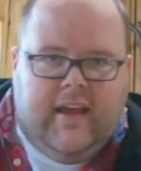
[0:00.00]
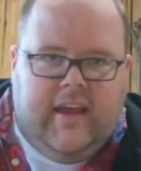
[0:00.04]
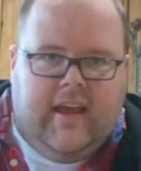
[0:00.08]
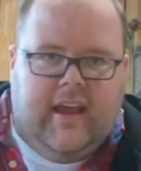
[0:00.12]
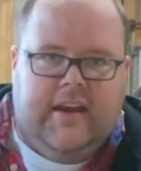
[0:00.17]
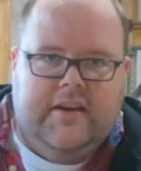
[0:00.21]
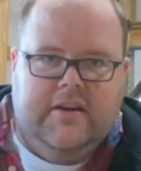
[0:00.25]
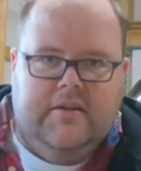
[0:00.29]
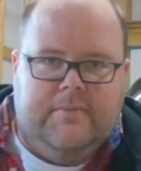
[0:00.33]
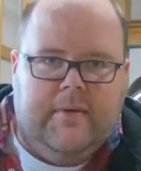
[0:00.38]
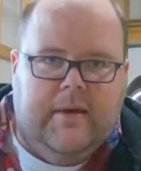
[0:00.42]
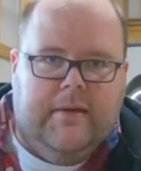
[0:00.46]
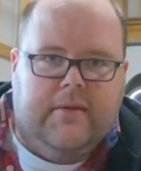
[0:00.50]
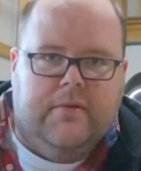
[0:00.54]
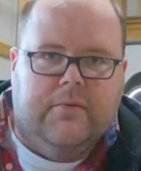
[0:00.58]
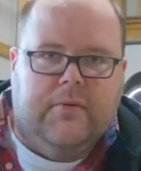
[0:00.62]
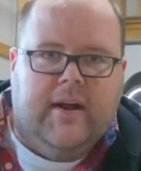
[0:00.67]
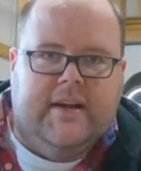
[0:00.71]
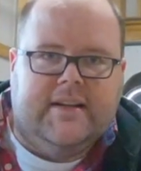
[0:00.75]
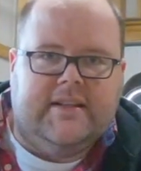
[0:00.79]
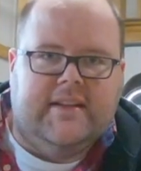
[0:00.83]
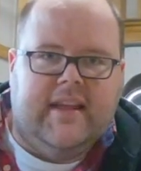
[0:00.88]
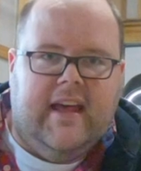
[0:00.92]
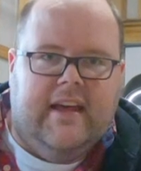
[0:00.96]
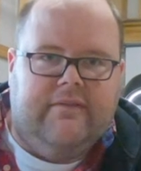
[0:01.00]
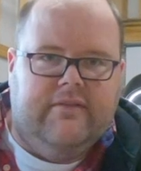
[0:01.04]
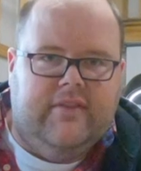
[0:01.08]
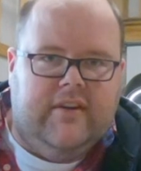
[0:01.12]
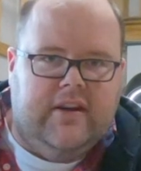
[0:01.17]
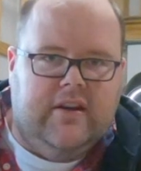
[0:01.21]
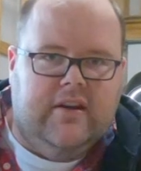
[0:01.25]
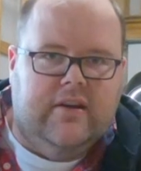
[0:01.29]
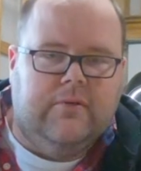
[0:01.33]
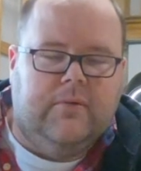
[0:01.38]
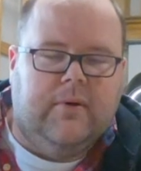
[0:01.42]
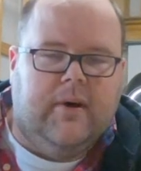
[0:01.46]
and you'll be able to watch that
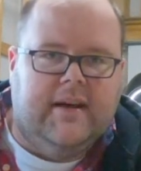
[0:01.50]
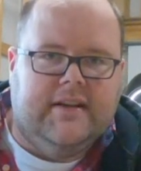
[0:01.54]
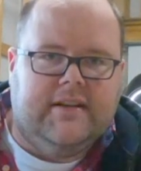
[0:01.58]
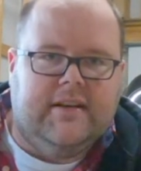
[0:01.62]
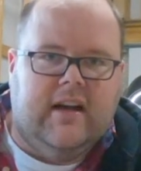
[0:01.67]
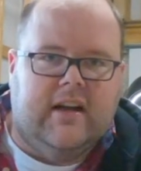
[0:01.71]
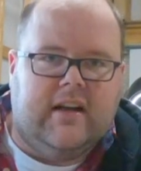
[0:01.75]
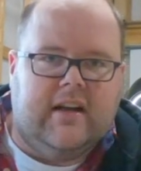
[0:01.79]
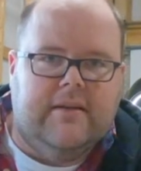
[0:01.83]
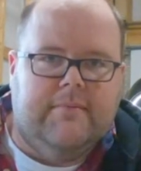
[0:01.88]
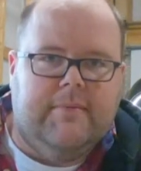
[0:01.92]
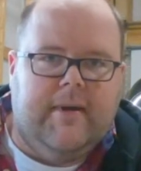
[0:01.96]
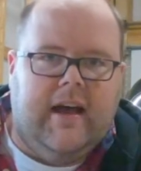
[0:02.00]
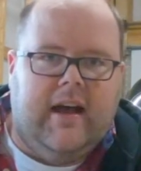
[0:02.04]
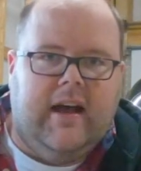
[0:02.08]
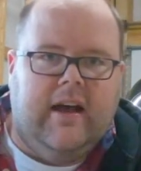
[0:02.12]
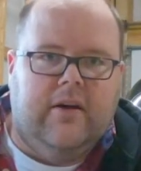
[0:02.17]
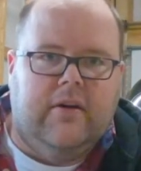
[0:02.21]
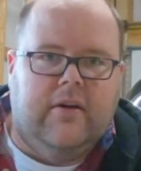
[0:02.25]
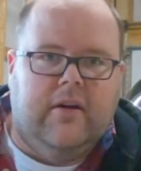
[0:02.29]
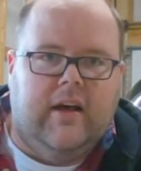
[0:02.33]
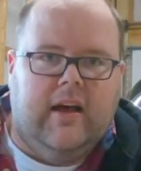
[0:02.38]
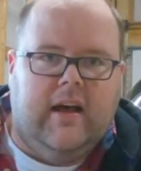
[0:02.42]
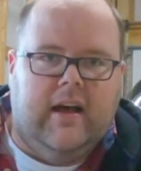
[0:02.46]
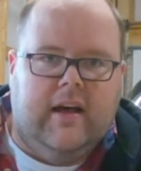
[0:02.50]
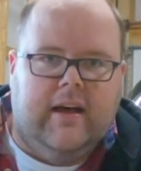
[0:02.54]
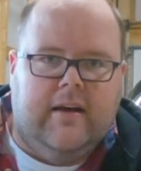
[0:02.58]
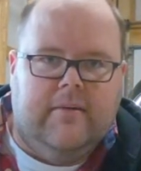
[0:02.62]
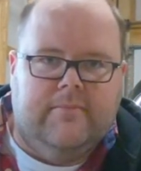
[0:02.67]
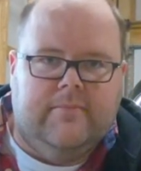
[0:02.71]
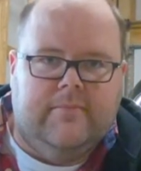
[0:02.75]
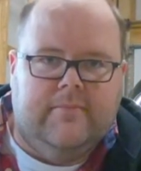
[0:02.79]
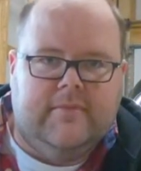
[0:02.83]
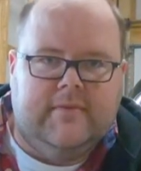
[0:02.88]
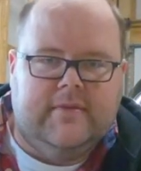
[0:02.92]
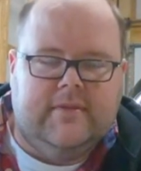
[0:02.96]
video where I talk
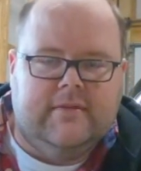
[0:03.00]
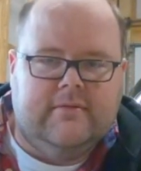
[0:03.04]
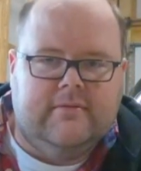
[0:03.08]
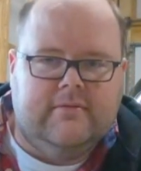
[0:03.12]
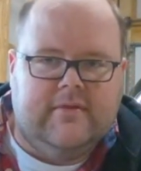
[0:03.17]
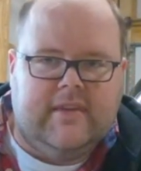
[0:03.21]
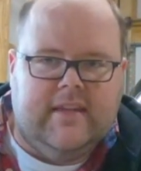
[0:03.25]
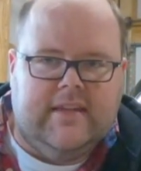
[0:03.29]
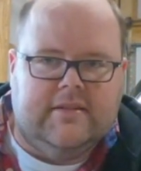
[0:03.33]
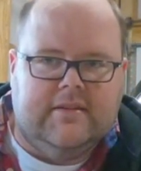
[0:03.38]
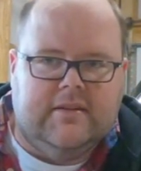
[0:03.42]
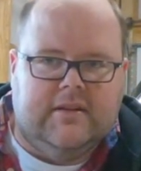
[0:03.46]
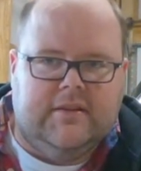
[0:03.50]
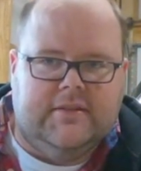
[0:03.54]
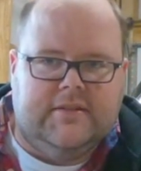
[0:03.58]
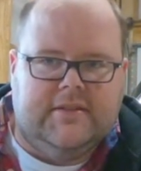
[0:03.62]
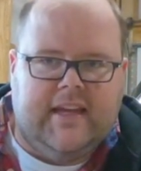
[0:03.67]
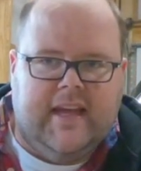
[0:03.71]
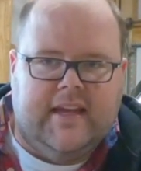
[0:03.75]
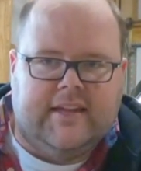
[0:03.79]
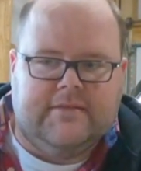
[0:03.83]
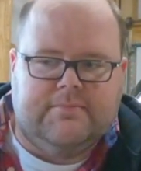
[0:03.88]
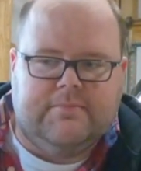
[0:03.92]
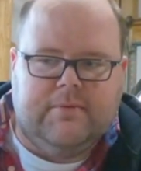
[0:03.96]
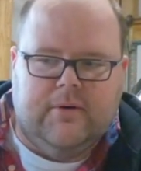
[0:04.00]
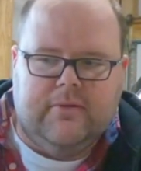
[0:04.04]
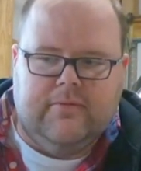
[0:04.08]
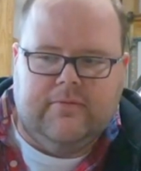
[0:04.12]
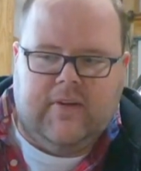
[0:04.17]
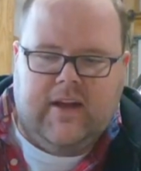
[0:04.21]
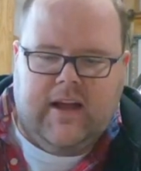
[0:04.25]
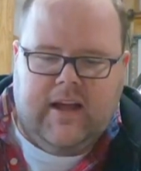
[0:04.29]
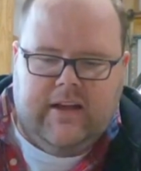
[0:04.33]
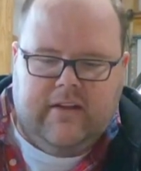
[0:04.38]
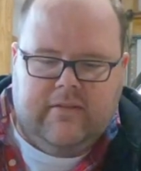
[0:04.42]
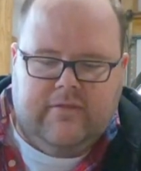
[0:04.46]
about these little test
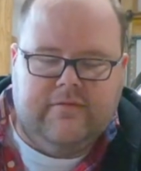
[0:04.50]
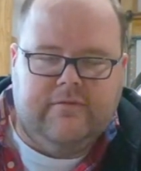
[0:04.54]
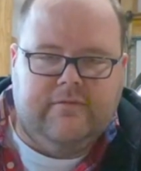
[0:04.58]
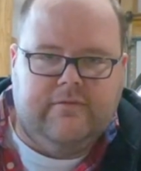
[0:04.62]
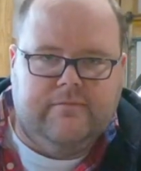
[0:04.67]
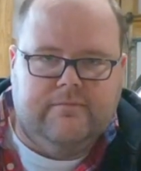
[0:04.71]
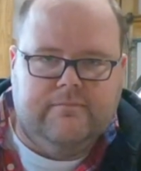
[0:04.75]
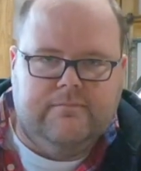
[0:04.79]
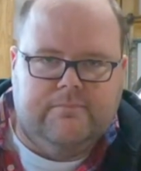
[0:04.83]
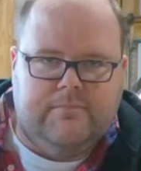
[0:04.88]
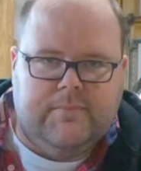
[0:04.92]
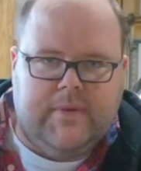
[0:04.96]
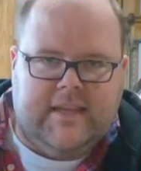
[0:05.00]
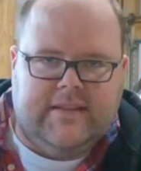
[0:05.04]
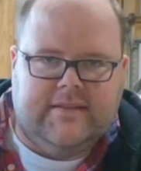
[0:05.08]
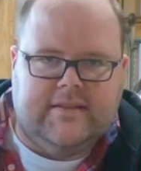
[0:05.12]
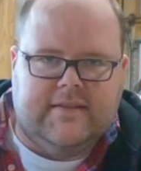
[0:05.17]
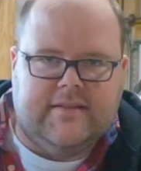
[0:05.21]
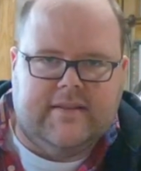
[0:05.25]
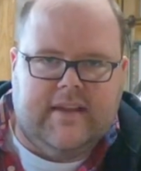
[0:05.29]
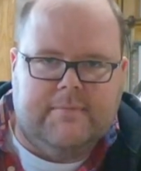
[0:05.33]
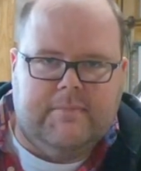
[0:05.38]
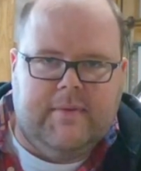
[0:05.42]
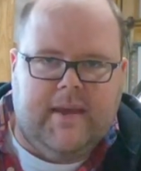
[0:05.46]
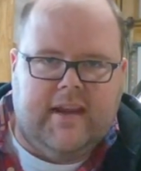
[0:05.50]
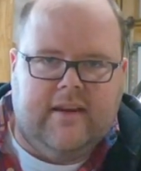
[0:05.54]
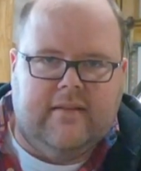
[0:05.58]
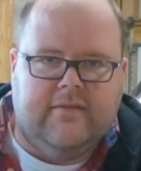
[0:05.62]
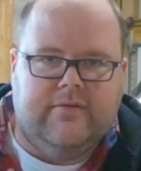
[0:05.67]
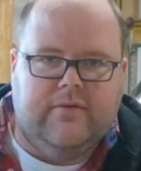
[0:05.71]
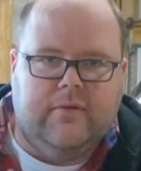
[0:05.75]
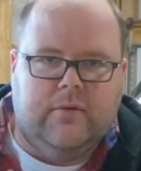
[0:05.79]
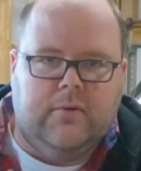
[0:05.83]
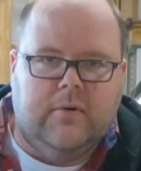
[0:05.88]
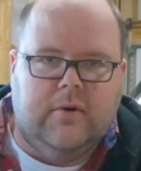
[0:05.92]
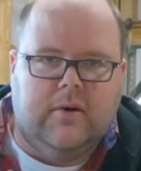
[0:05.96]
profile pieces I made
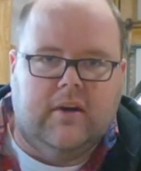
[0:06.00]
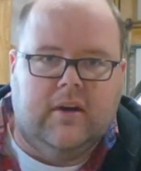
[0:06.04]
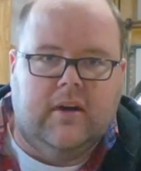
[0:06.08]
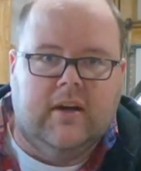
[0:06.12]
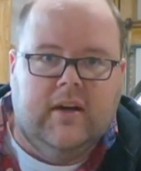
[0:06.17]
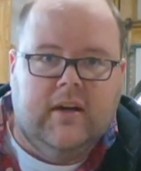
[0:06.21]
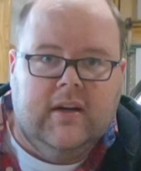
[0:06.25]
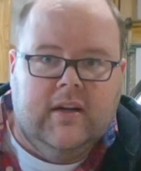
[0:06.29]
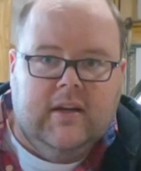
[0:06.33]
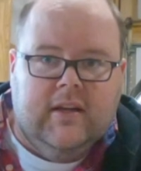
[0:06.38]
for